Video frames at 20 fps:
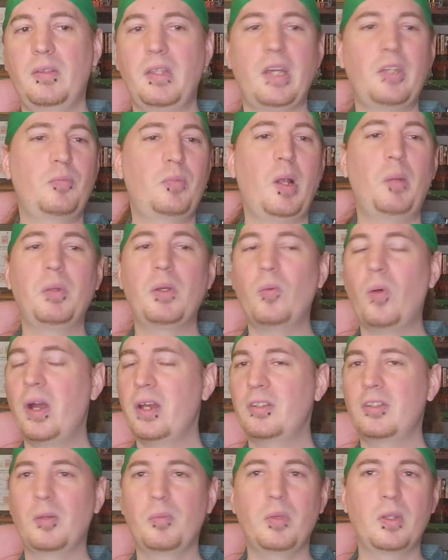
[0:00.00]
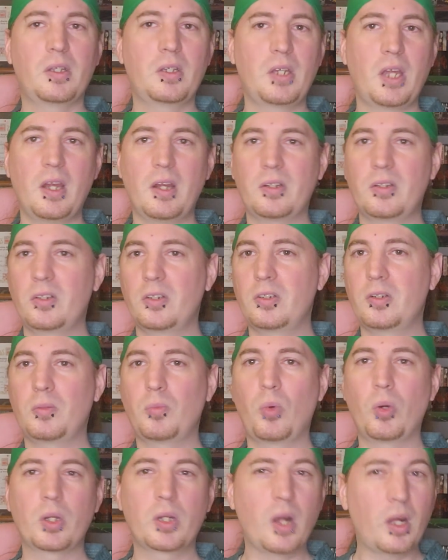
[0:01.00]
that's probably why some of the characters are
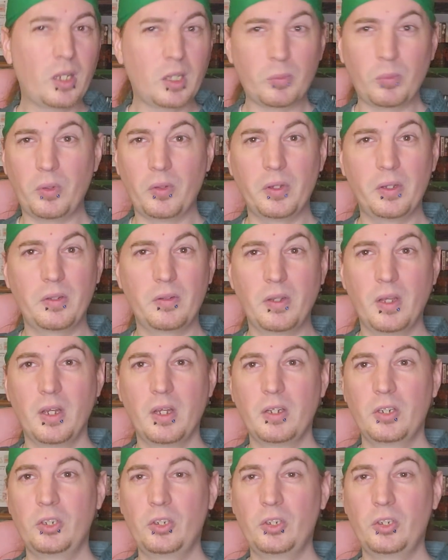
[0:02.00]
more gullible than